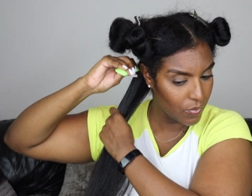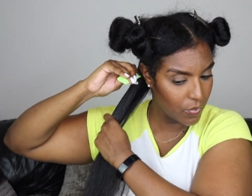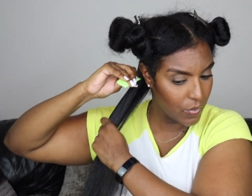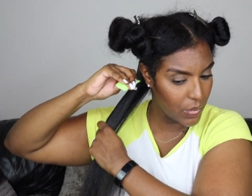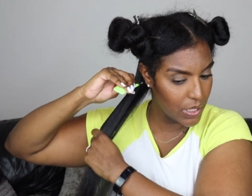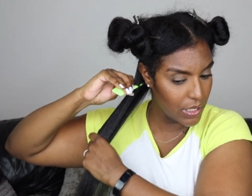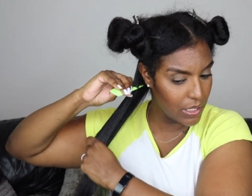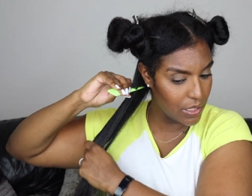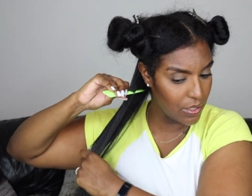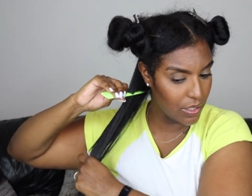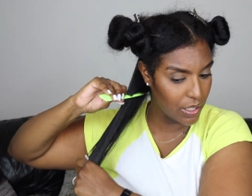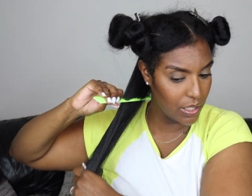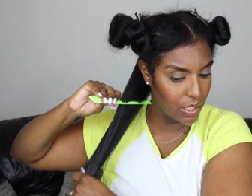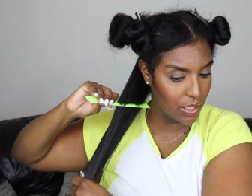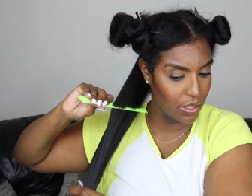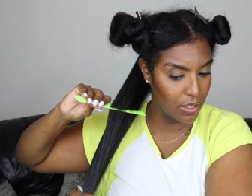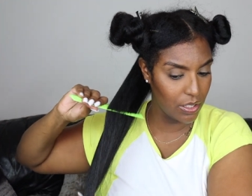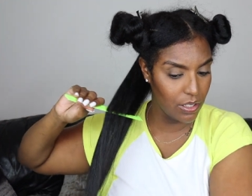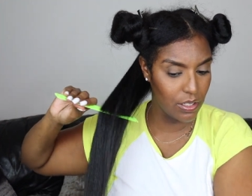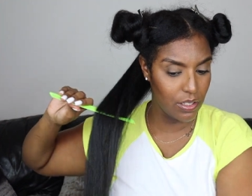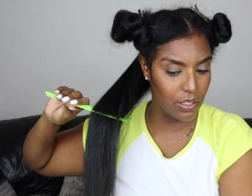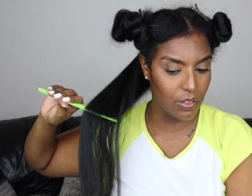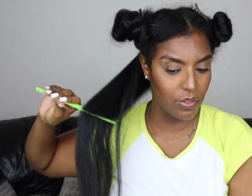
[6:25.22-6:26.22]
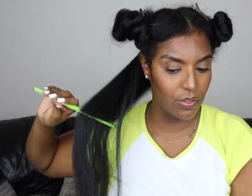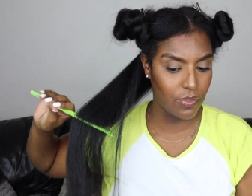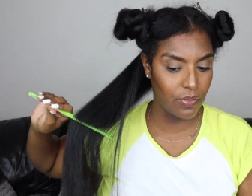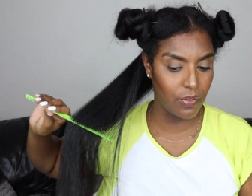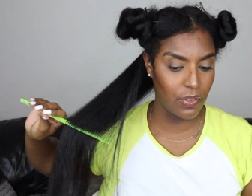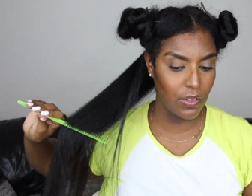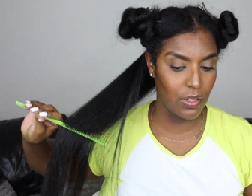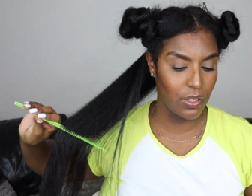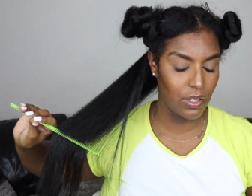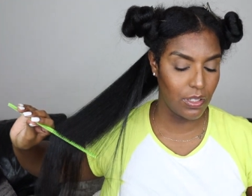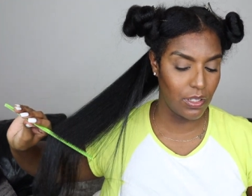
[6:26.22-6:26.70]
But it's looking good so
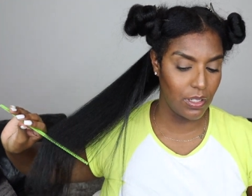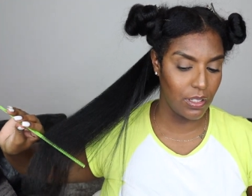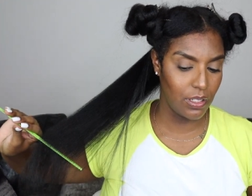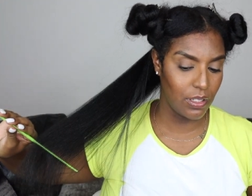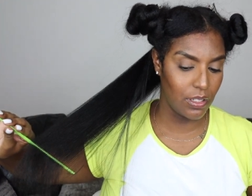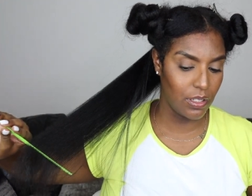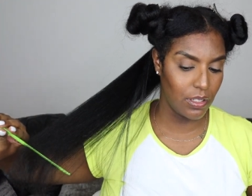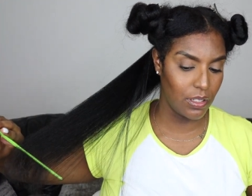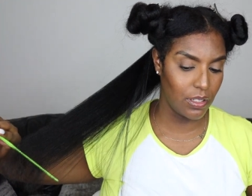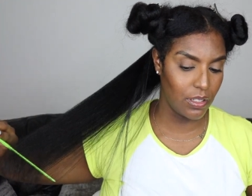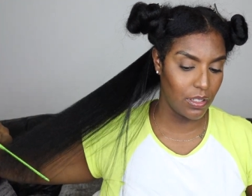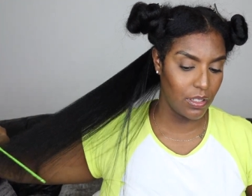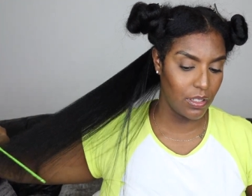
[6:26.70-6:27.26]
far, look.